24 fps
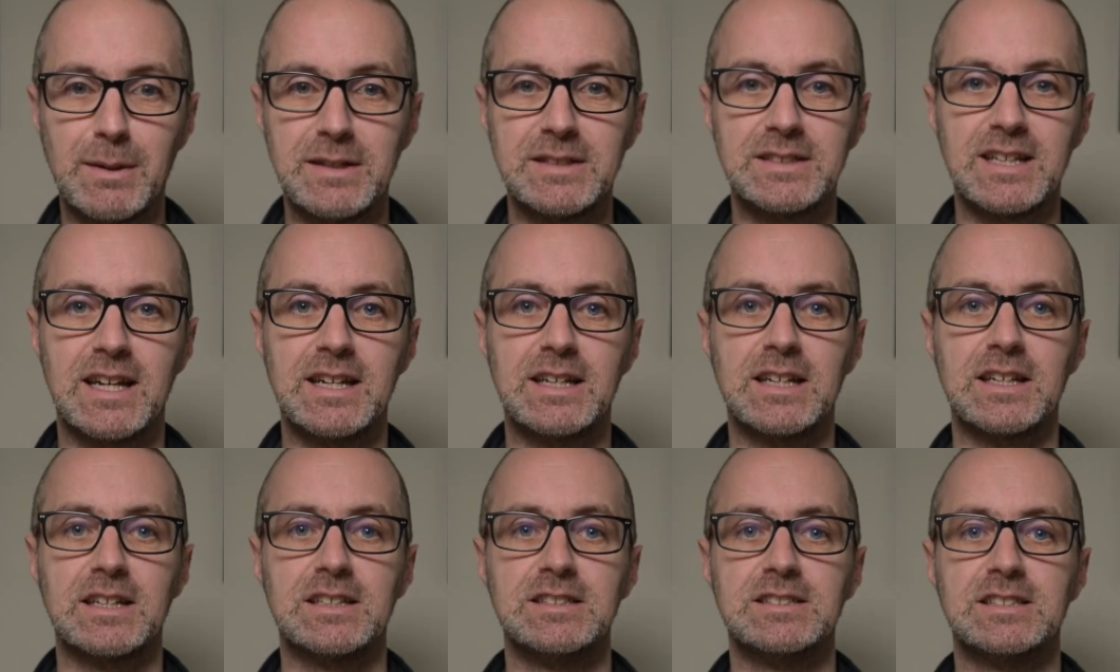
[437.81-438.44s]

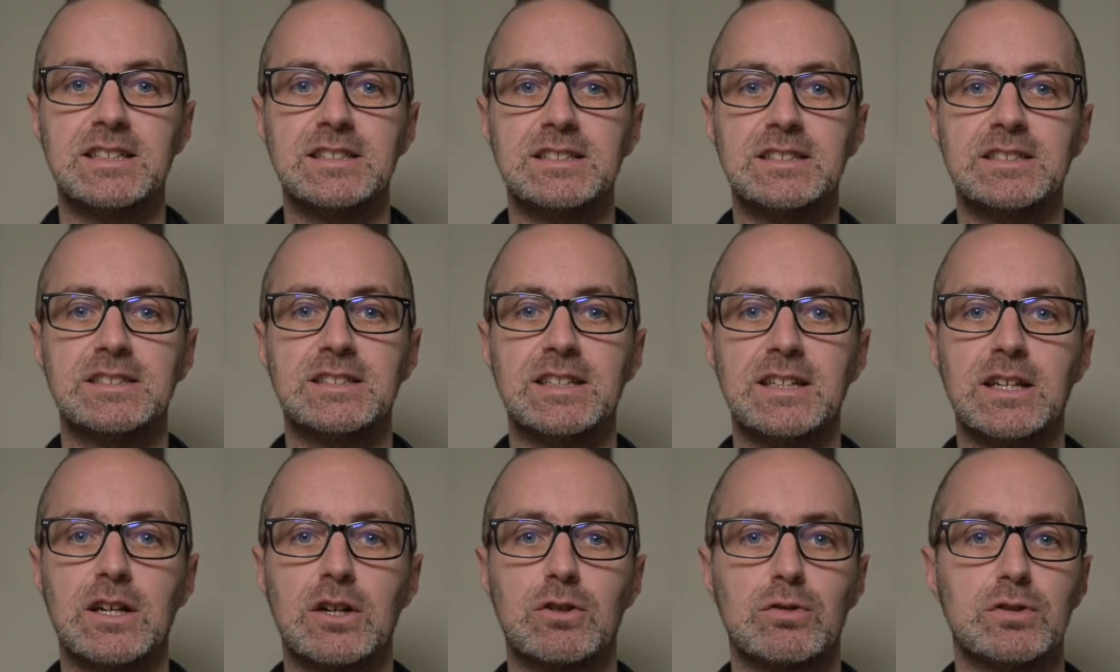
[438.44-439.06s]
maintaining
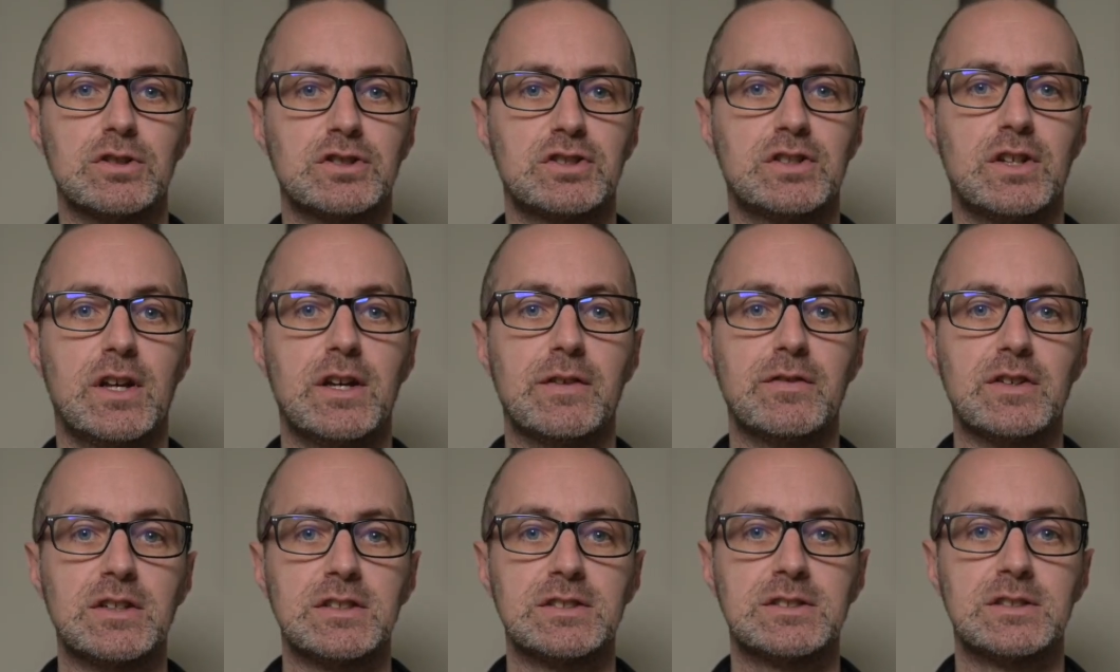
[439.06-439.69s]
consistency across
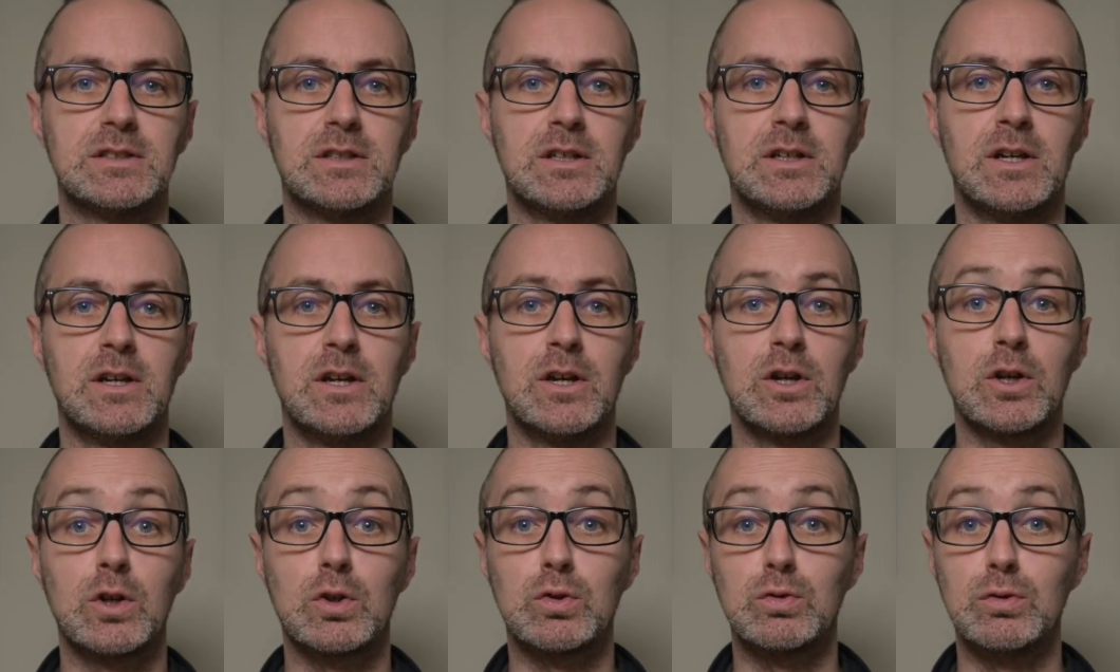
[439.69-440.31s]
servings,
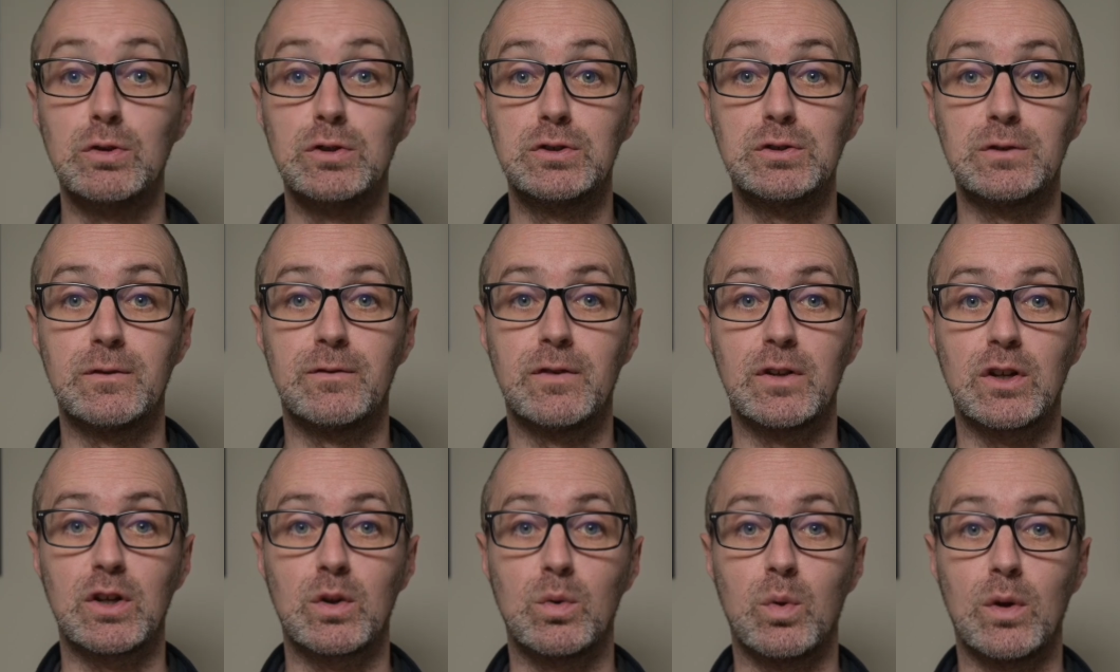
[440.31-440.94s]
crucial
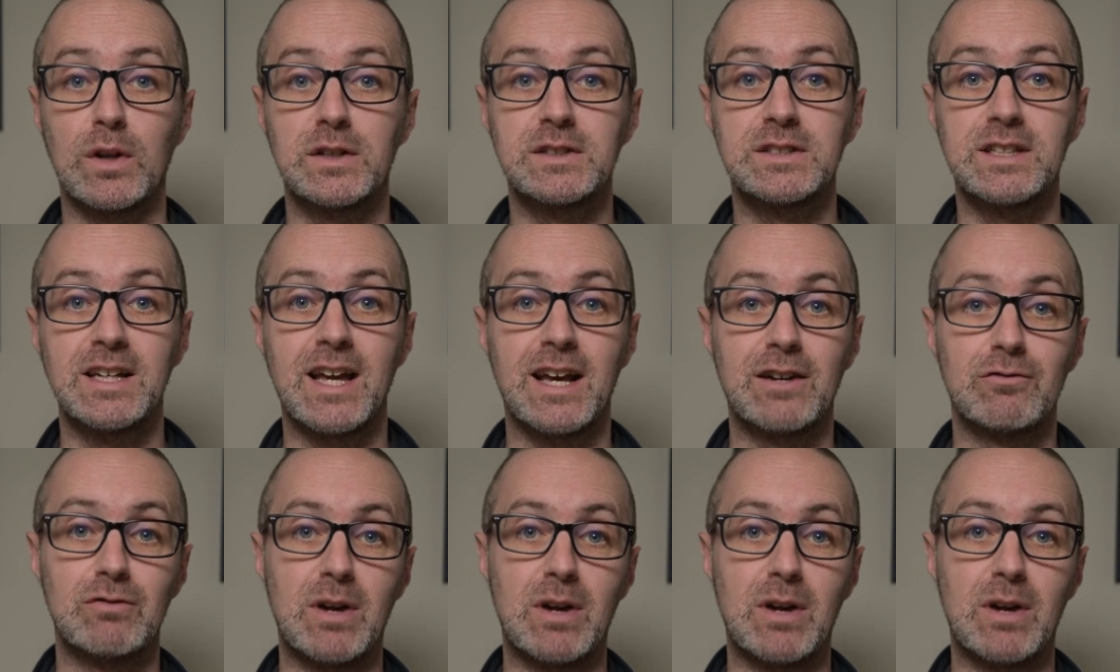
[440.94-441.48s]
for the quality and